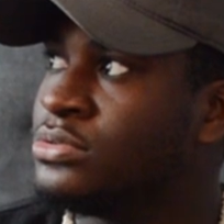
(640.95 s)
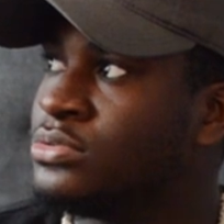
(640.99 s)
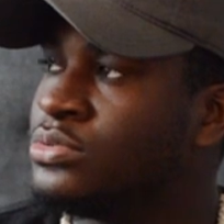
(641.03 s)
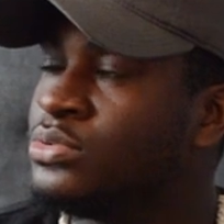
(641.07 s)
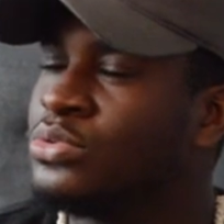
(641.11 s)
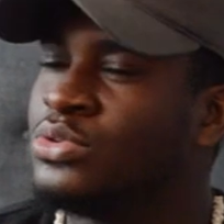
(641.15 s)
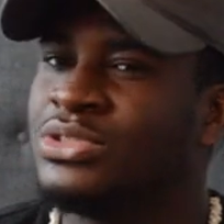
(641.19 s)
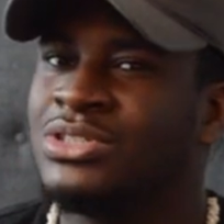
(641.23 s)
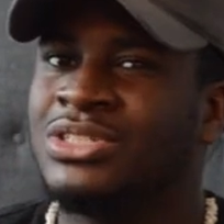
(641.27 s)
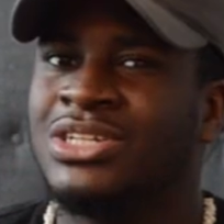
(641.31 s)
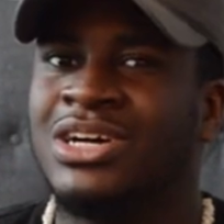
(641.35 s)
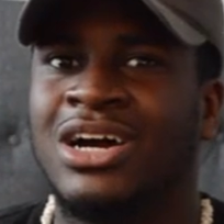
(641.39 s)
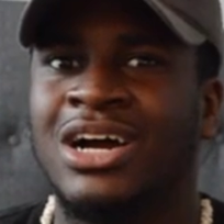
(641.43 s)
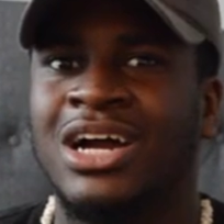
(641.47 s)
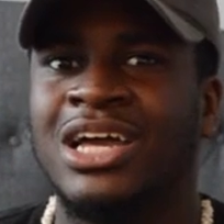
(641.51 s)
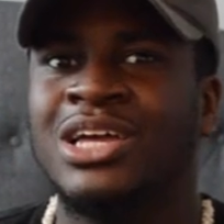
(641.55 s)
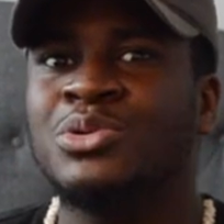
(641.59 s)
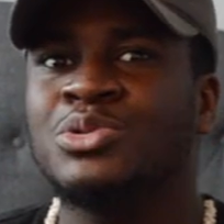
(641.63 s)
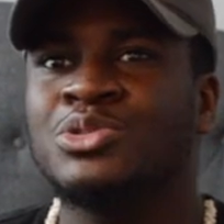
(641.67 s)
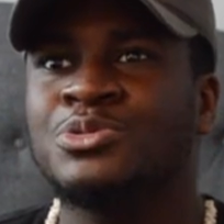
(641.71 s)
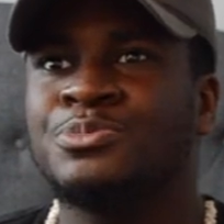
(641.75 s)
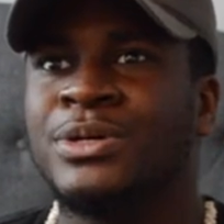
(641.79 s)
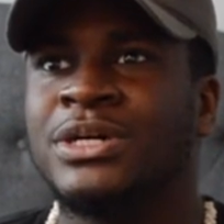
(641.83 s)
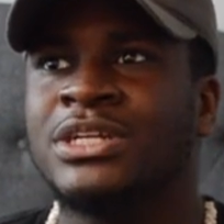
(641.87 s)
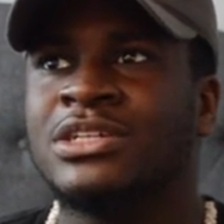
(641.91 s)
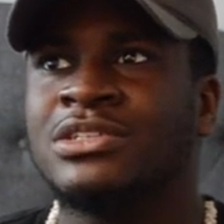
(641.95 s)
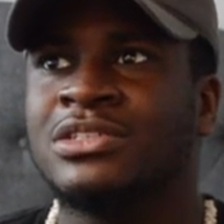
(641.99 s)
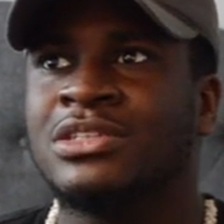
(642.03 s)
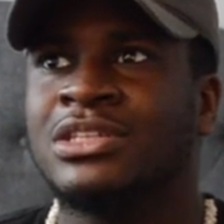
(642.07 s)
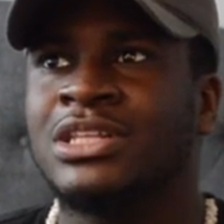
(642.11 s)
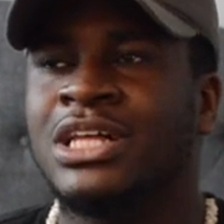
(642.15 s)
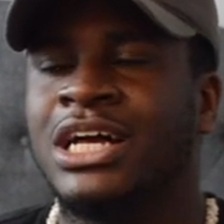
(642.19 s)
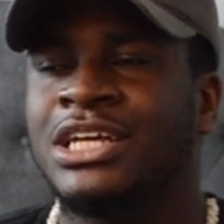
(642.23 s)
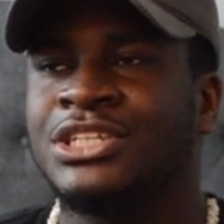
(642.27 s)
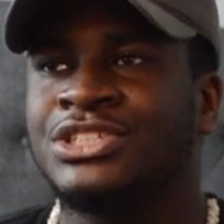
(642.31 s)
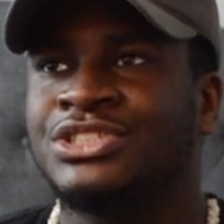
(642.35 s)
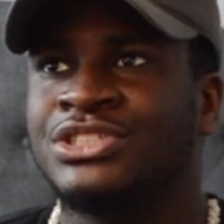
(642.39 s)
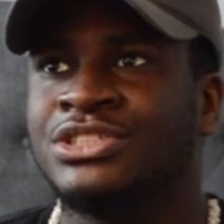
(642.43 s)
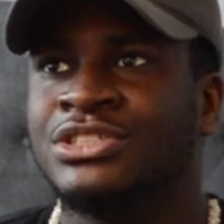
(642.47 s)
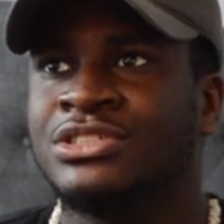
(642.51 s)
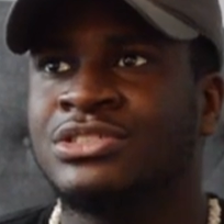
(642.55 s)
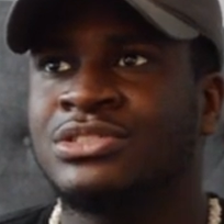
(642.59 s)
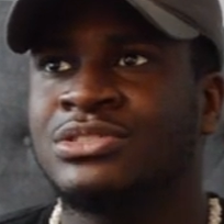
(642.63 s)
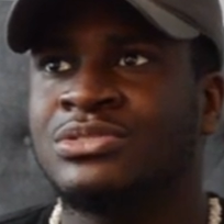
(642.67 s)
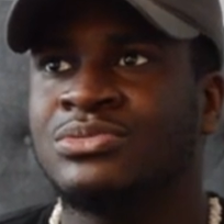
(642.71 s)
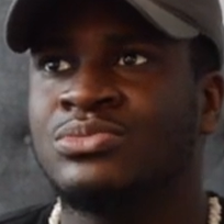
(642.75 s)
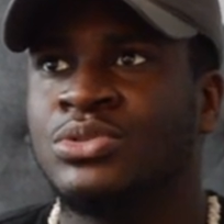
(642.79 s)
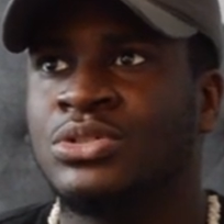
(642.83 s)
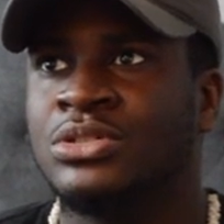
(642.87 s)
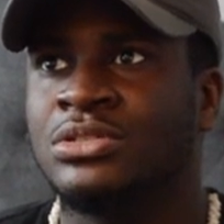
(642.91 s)
Well, nah, it was better than last
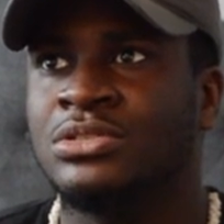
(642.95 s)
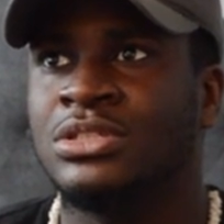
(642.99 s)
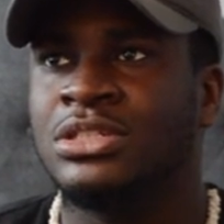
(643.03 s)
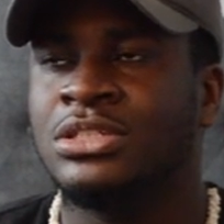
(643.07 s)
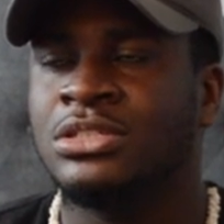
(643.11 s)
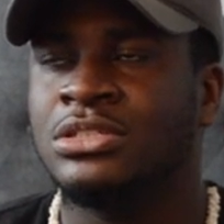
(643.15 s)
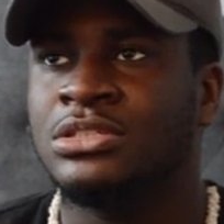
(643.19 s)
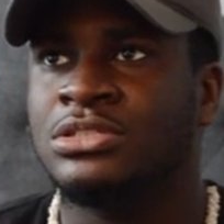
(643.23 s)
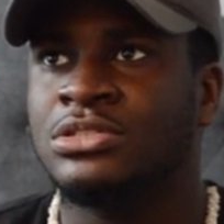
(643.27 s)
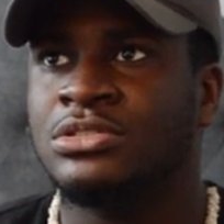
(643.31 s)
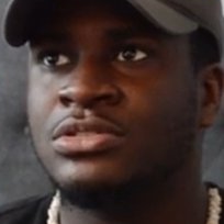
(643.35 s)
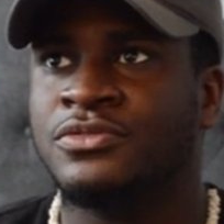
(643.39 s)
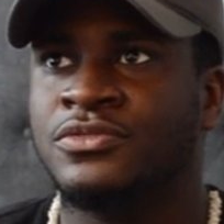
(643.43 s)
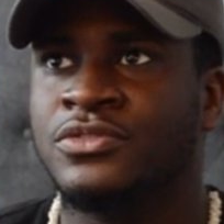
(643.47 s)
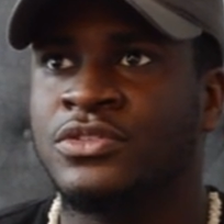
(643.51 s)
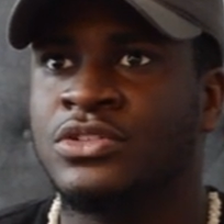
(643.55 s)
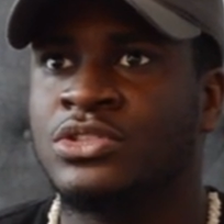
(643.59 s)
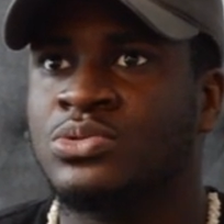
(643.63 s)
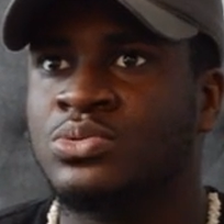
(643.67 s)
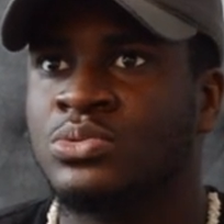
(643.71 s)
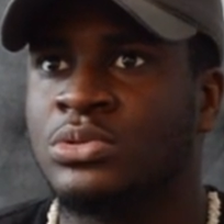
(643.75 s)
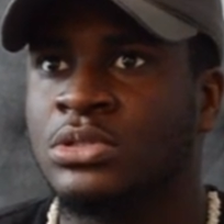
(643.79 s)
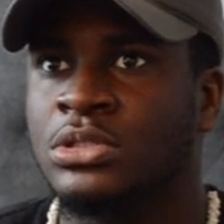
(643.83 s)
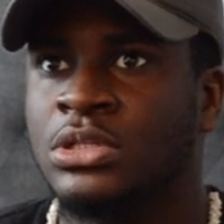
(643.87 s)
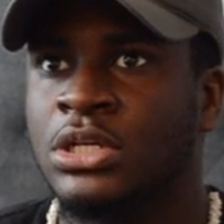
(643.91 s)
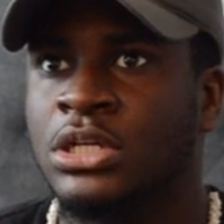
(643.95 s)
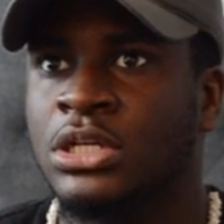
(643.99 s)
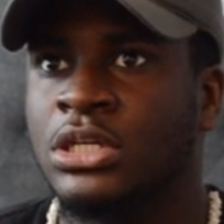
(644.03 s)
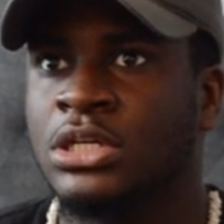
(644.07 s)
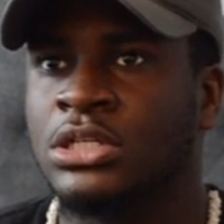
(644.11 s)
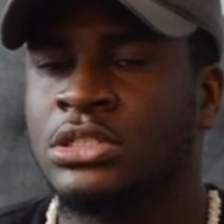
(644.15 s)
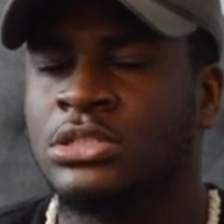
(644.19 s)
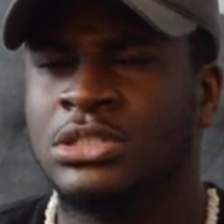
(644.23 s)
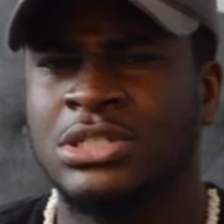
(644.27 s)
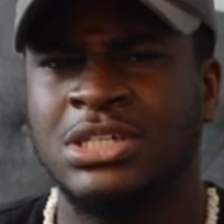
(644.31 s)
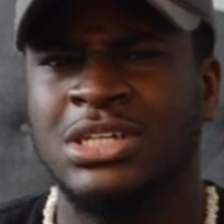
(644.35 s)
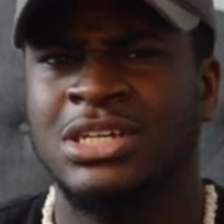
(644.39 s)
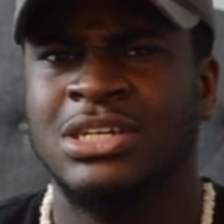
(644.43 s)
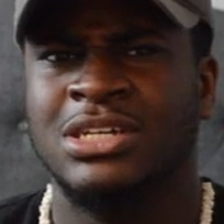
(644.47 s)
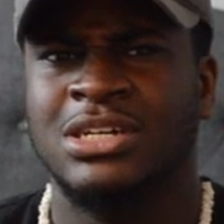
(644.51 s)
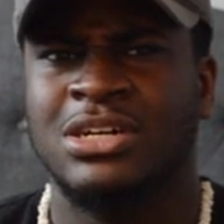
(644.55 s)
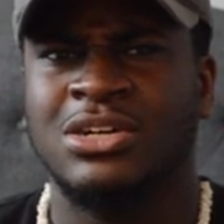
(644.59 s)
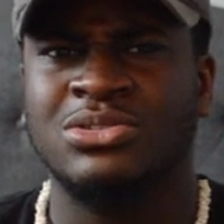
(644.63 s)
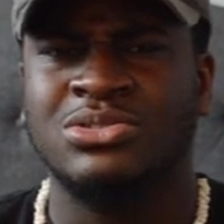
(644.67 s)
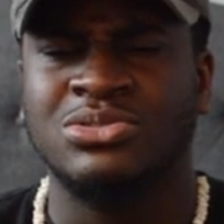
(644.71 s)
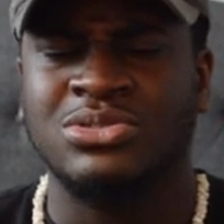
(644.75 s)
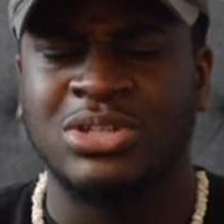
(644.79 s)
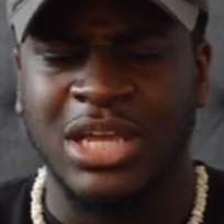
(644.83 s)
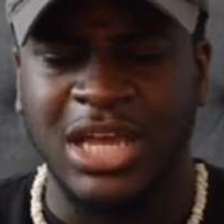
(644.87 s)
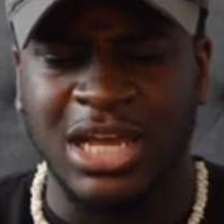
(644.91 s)
year's. Well, at least the first one, I guess. I
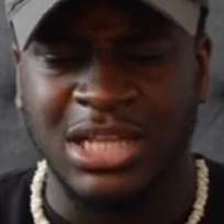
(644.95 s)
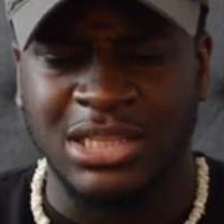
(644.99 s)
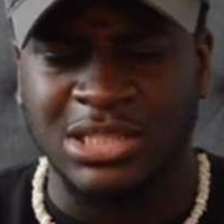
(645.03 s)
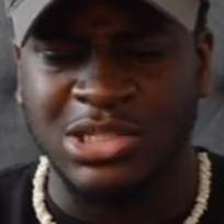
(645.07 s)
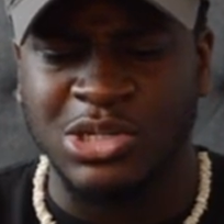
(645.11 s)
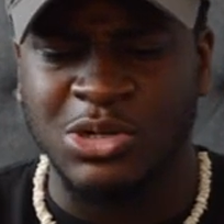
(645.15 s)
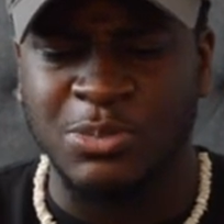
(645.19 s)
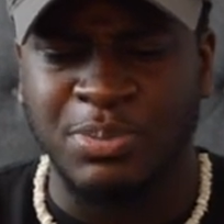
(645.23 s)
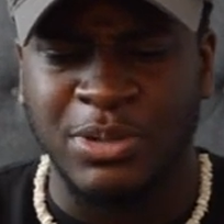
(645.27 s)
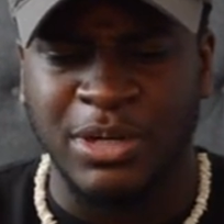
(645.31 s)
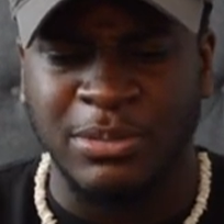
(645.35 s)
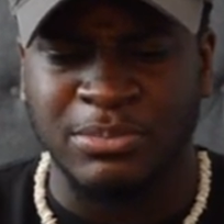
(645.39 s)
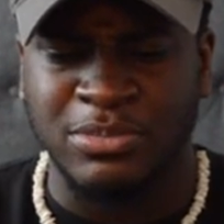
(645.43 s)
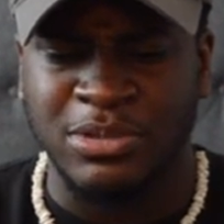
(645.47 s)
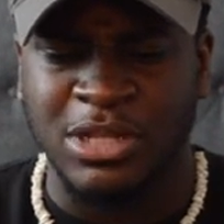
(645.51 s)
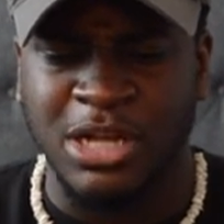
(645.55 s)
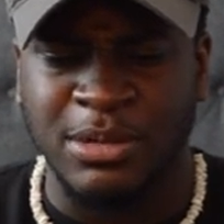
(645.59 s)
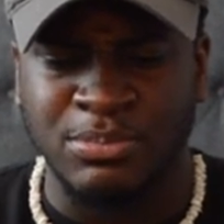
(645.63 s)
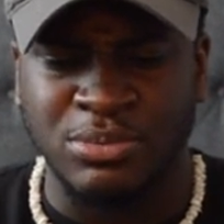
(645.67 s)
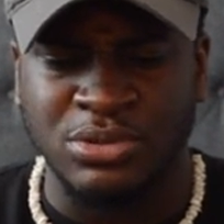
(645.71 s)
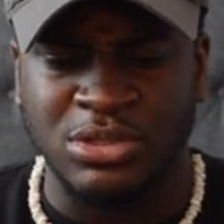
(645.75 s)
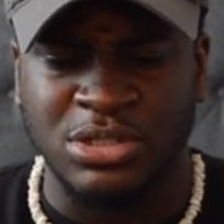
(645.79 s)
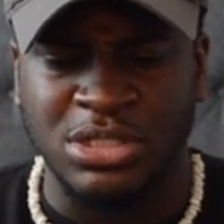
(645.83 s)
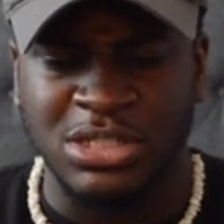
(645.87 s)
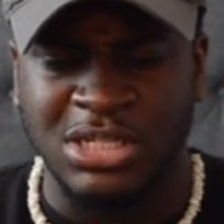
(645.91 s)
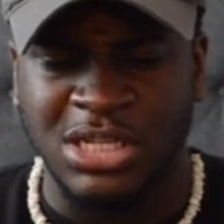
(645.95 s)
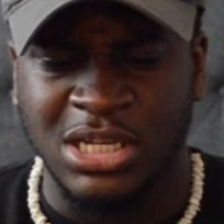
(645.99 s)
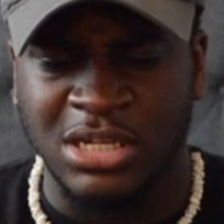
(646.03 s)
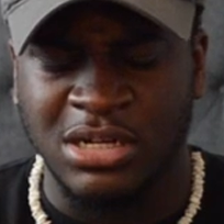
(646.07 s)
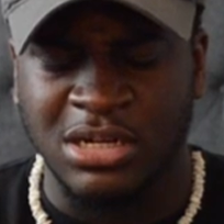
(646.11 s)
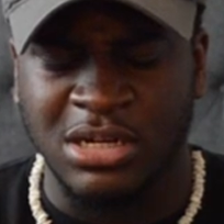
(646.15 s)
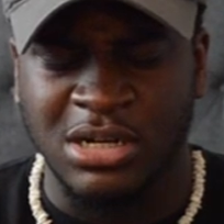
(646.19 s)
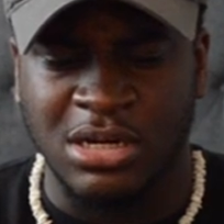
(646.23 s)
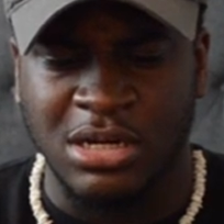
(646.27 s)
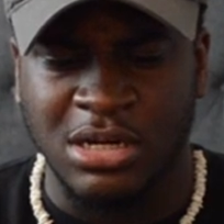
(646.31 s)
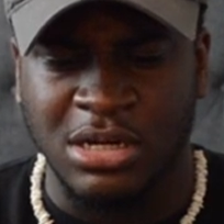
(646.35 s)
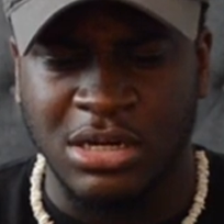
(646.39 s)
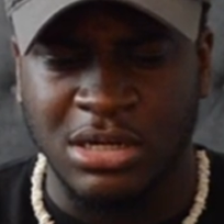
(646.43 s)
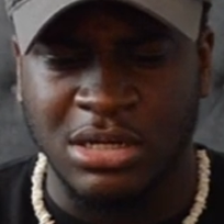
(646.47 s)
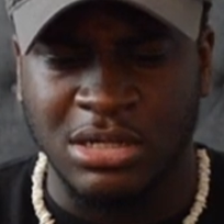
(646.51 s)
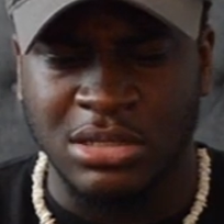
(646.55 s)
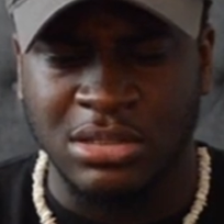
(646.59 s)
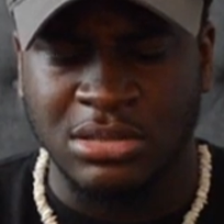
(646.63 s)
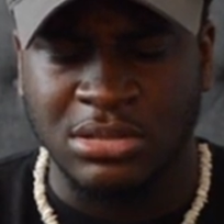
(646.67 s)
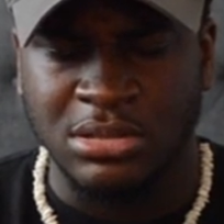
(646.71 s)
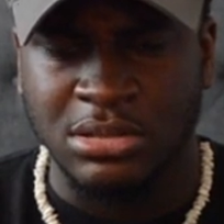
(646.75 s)
don't know. They had Lil Pump, Blocboy, and uh